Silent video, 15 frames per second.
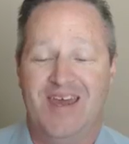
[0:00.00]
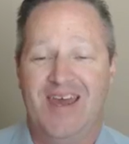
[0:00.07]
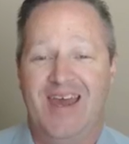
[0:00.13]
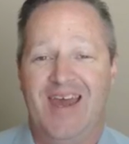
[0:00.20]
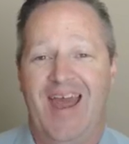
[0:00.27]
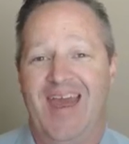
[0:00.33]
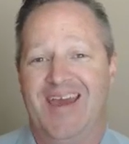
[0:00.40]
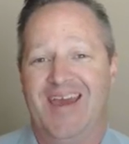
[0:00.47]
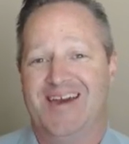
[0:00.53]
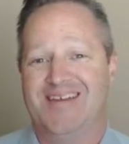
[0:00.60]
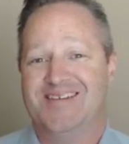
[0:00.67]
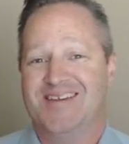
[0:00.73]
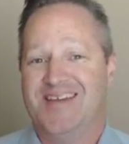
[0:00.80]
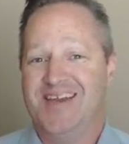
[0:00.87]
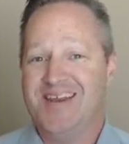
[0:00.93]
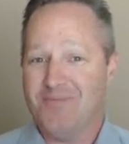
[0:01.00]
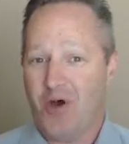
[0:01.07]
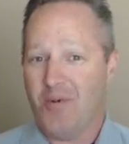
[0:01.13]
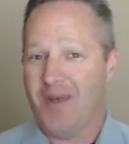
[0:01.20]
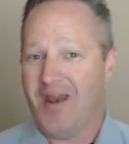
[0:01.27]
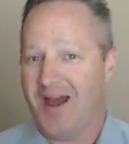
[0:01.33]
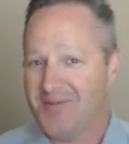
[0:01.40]
And in a
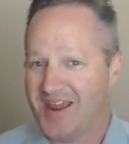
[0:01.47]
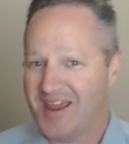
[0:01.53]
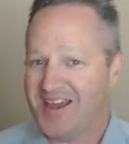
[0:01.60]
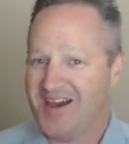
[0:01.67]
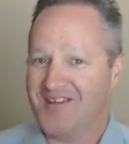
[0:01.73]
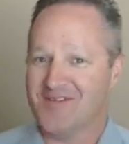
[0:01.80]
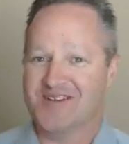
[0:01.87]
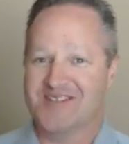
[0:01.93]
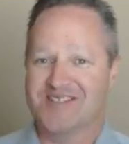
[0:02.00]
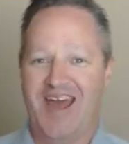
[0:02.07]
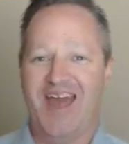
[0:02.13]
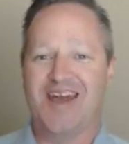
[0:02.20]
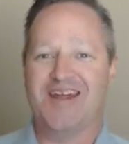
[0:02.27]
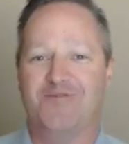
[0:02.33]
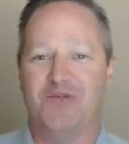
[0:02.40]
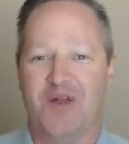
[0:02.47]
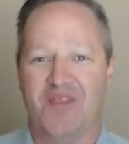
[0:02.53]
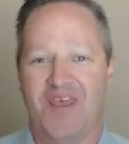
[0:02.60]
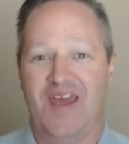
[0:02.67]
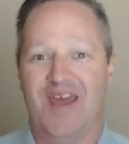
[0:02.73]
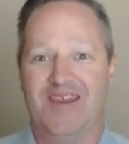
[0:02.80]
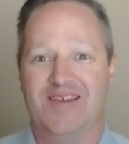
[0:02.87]
moment, I'm going to cover exactly what
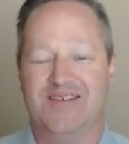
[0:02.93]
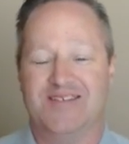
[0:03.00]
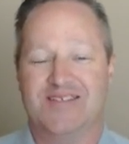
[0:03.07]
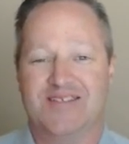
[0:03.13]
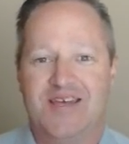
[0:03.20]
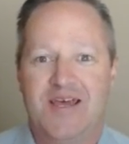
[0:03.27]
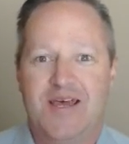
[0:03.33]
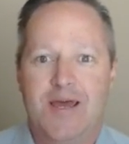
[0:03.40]
that is.